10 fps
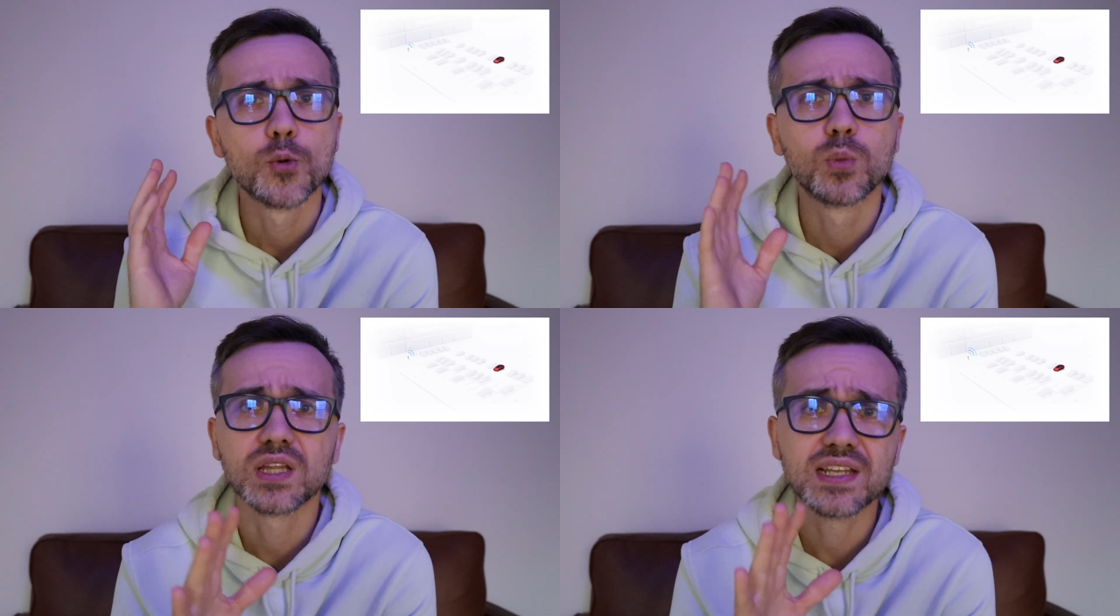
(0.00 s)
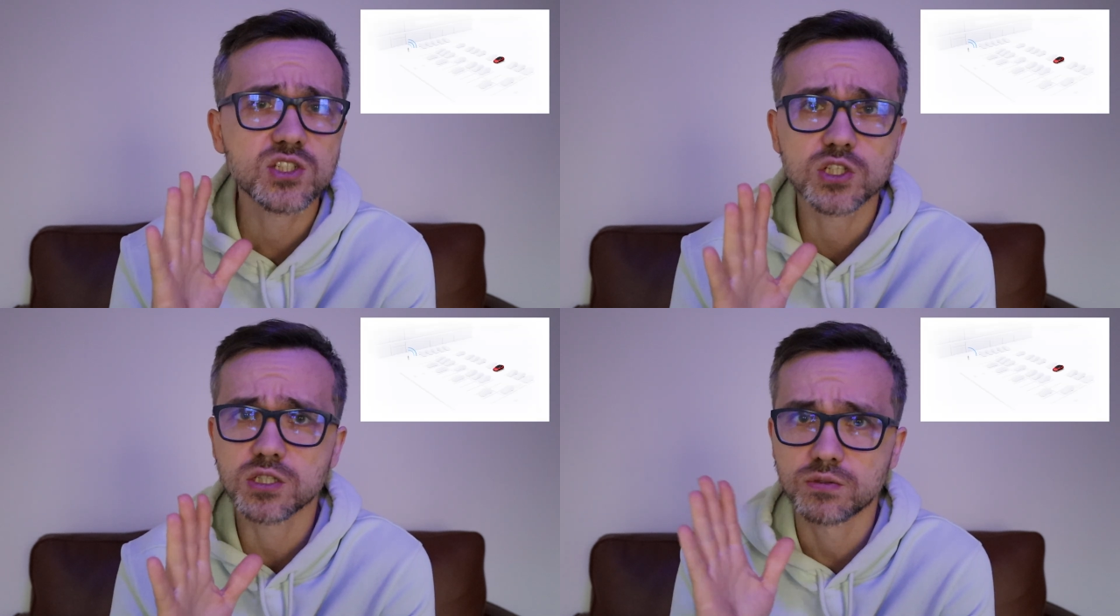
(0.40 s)
but let's
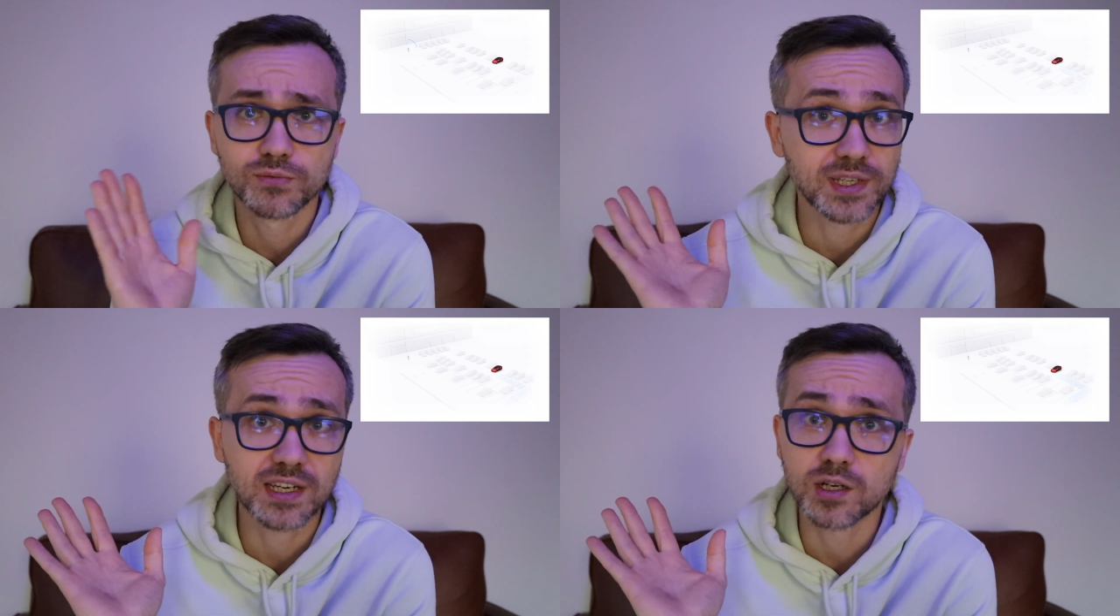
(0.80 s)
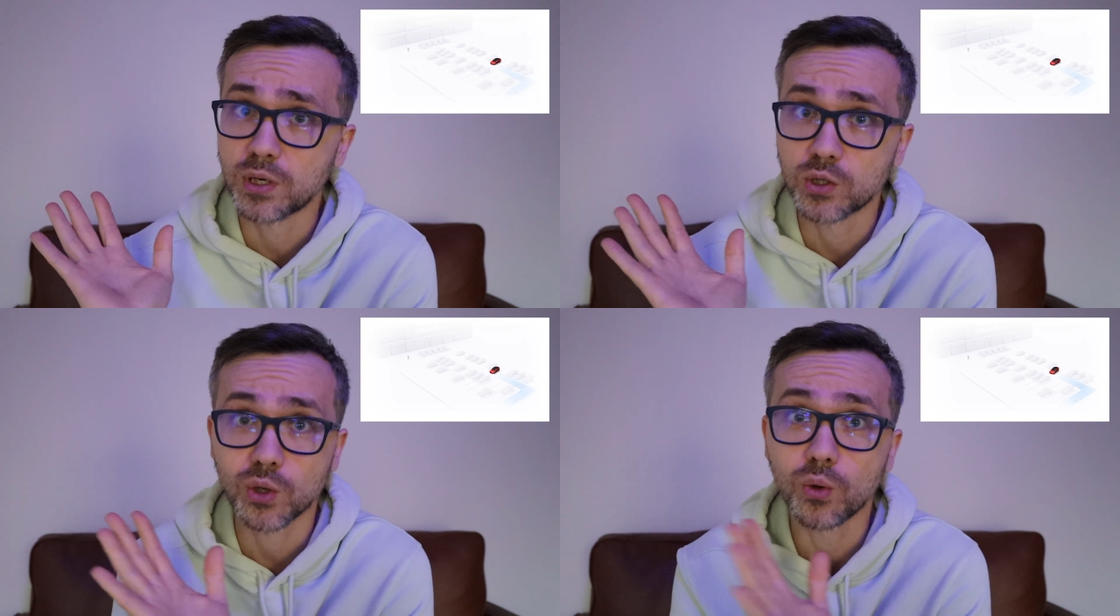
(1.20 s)
just forget
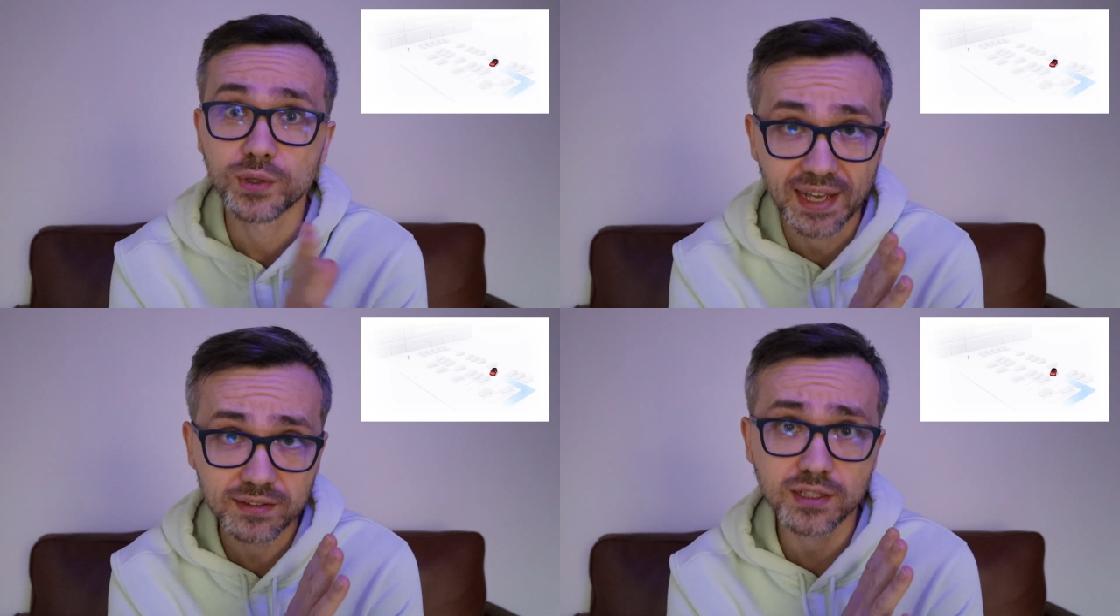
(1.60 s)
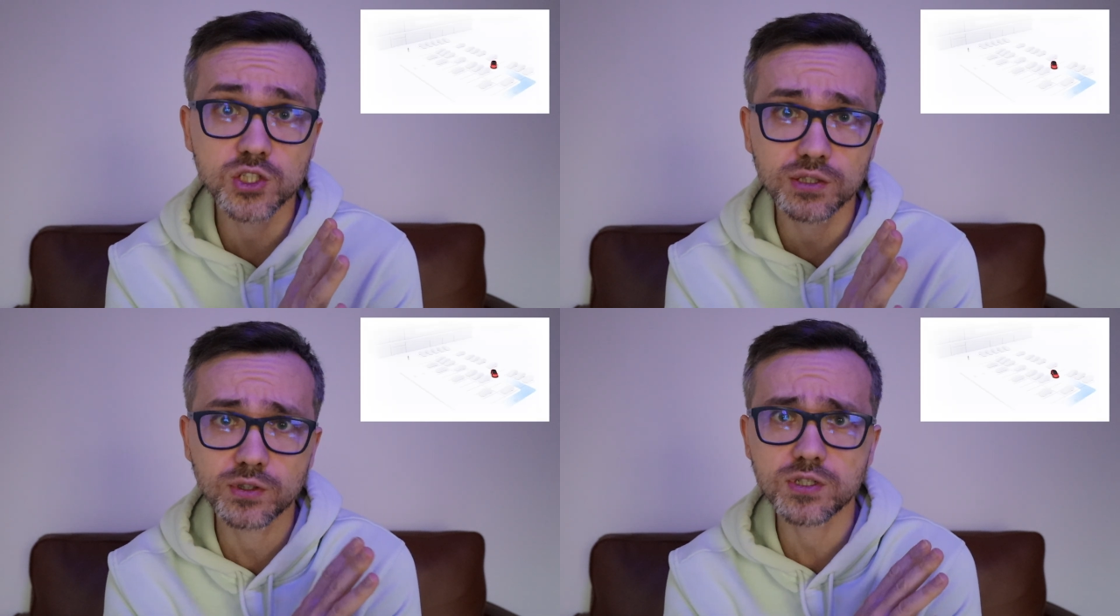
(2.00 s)
about all that
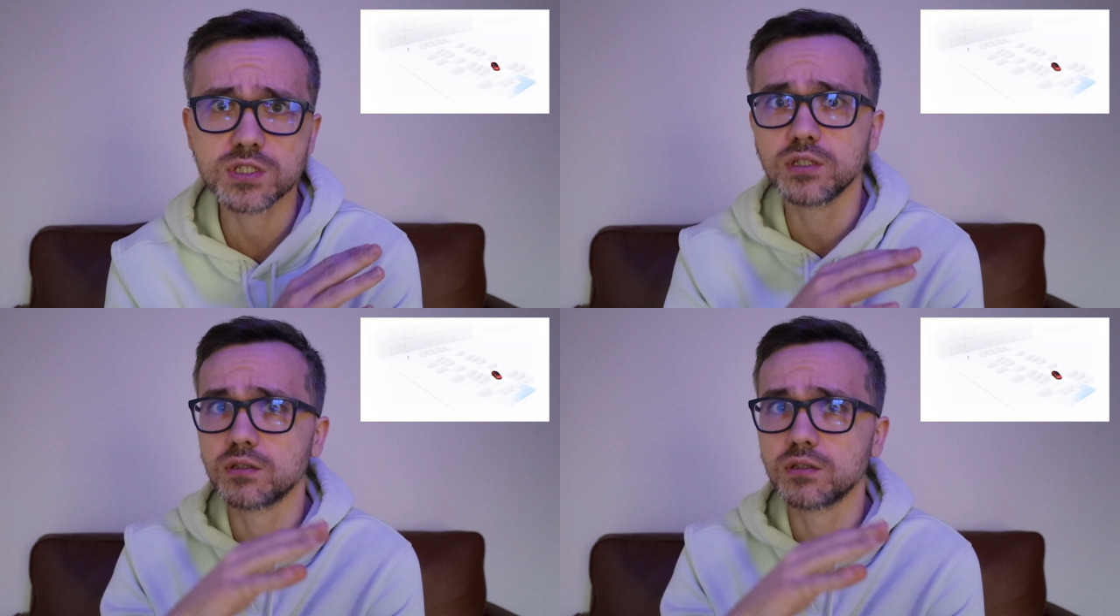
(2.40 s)
controversy.